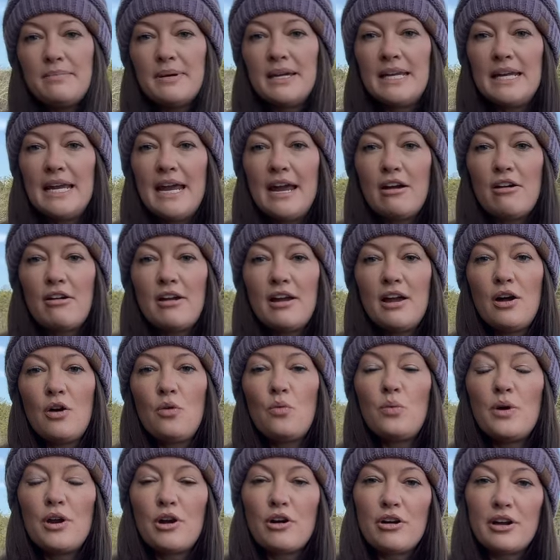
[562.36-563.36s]
muddy area,
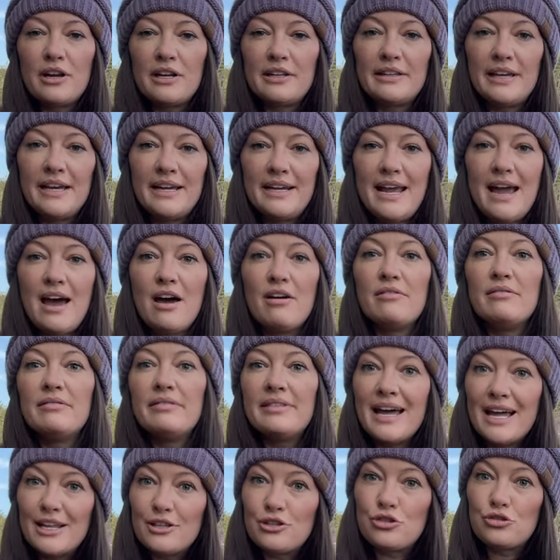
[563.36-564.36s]
we are going to lay down
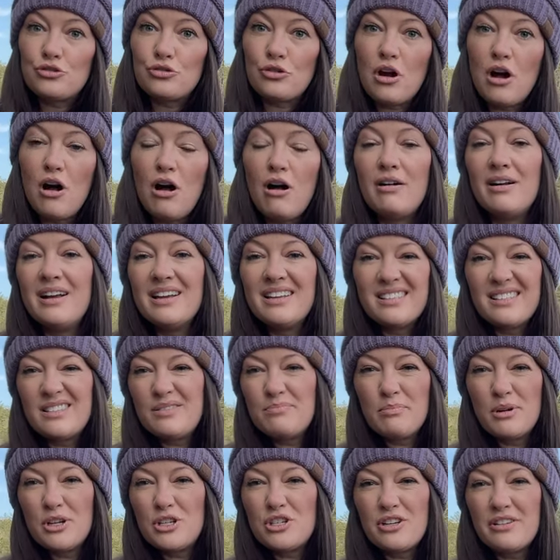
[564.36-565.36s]
that straw as
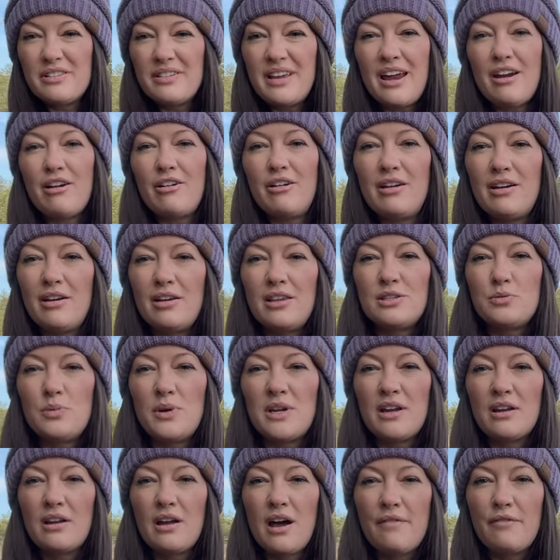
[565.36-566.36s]
much area as
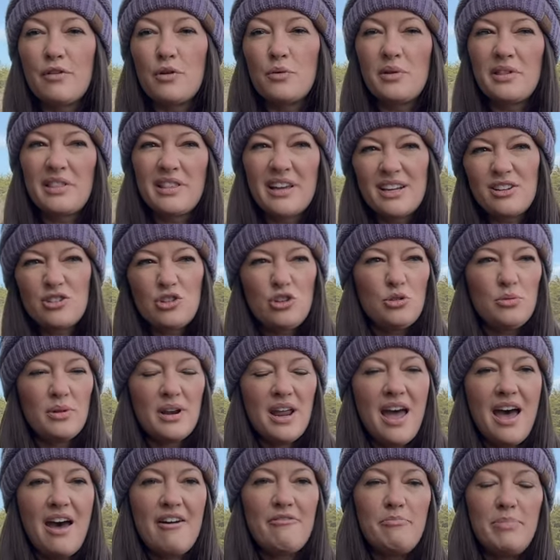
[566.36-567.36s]
we can cover with like two
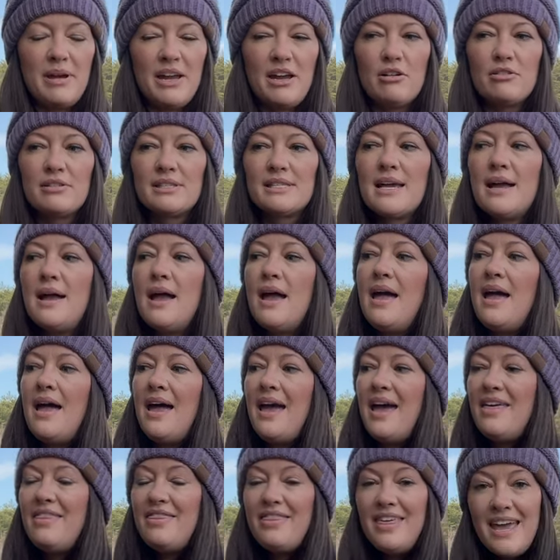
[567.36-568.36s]
and a half bales.
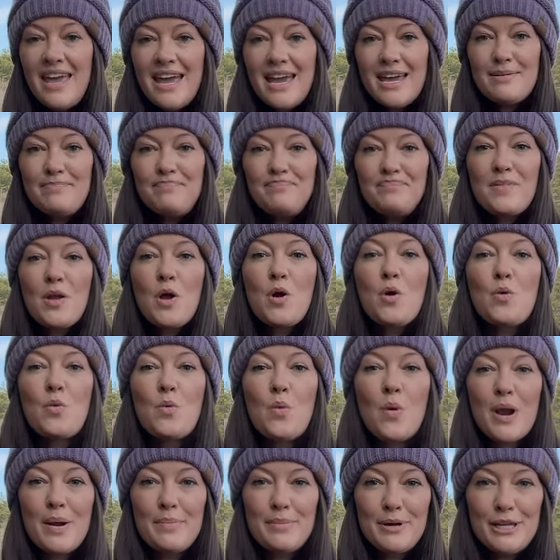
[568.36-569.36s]
And then
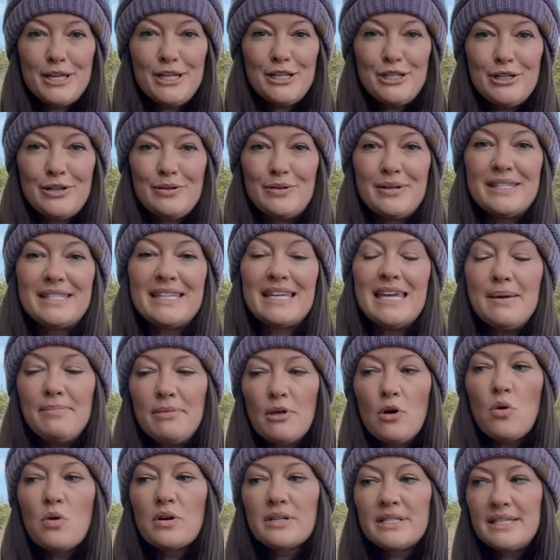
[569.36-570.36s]
what I'm going to do is keep
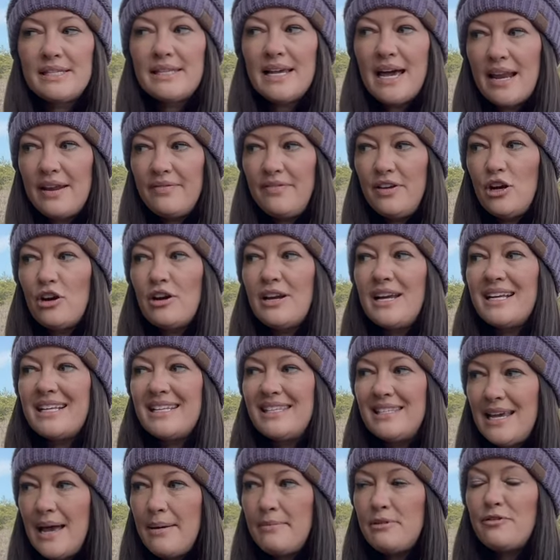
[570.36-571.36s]
the horses out of here,
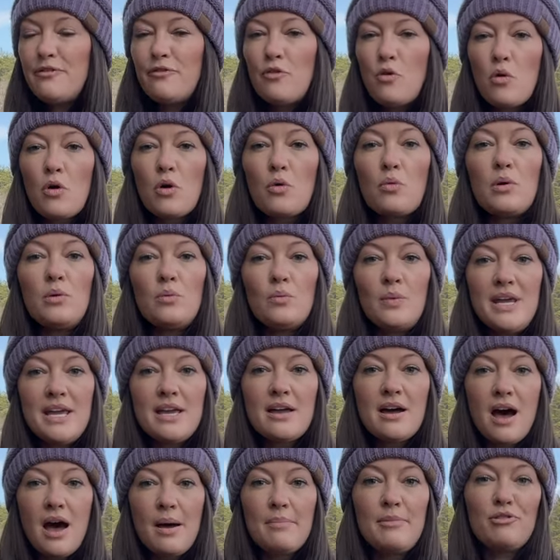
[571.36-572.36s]
except for when we
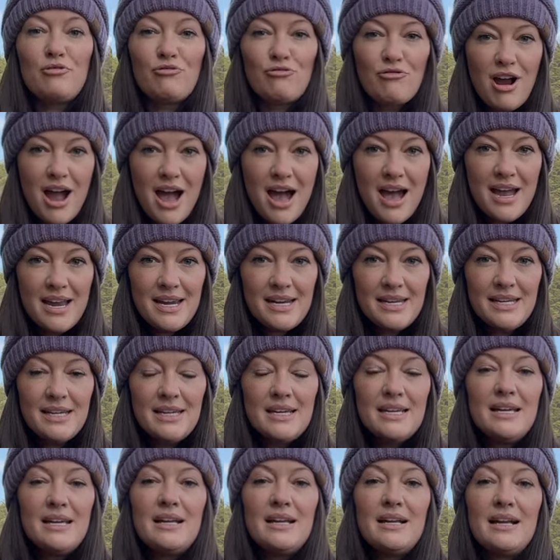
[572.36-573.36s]
come and ride,
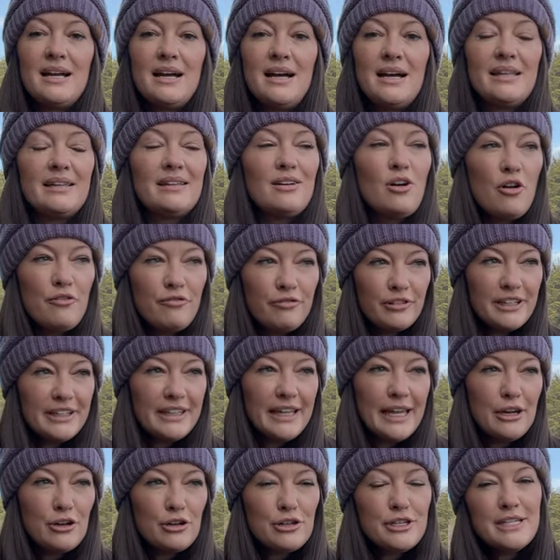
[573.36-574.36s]
uh, hopefully
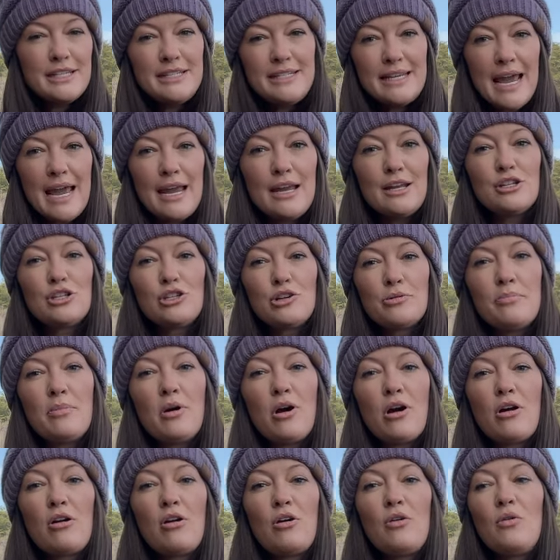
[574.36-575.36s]
later today and
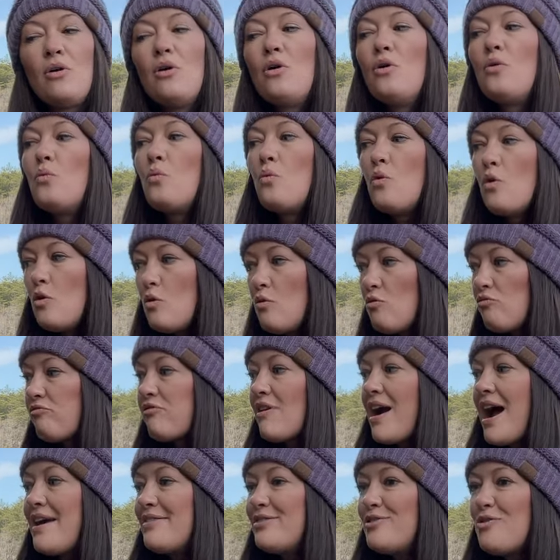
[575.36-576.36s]
tomorrow, we'll
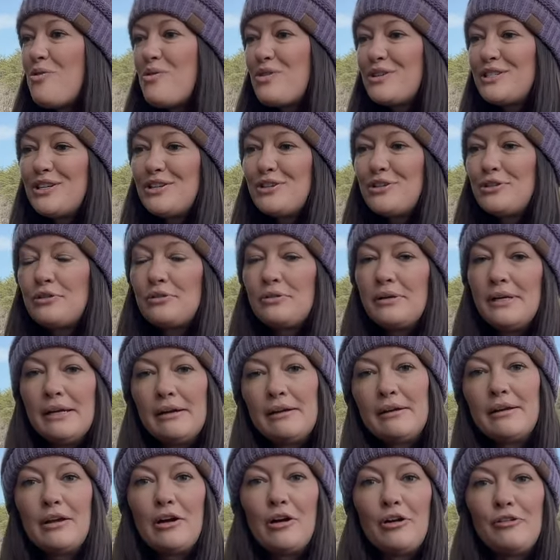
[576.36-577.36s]
ride the horses through
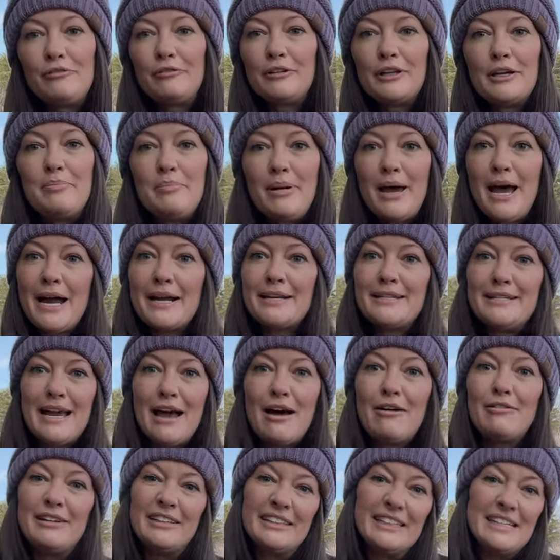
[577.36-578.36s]
here to hopefully pack
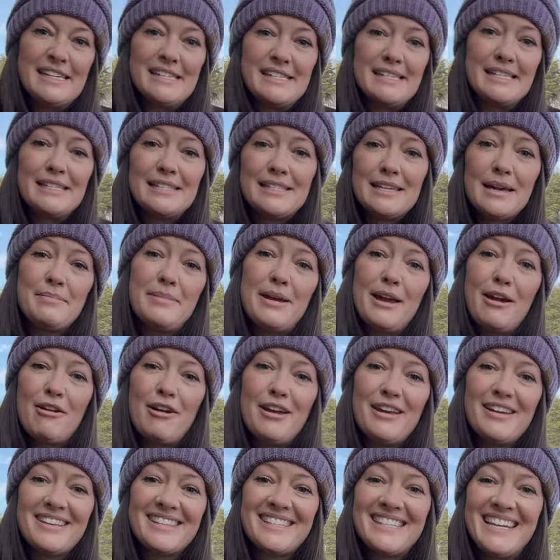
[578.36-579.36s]
down, at least in some
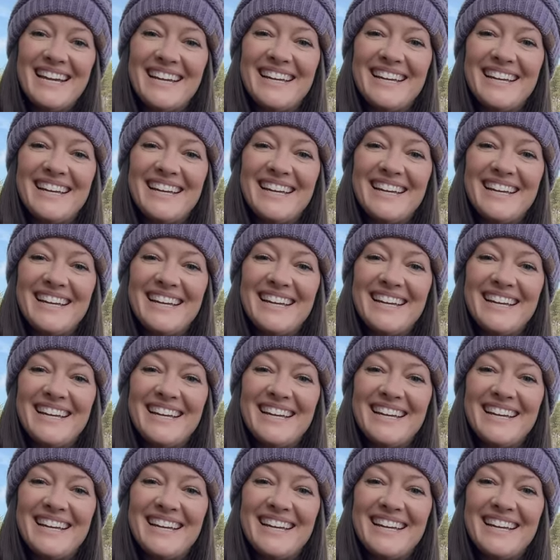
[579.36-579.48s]
areas,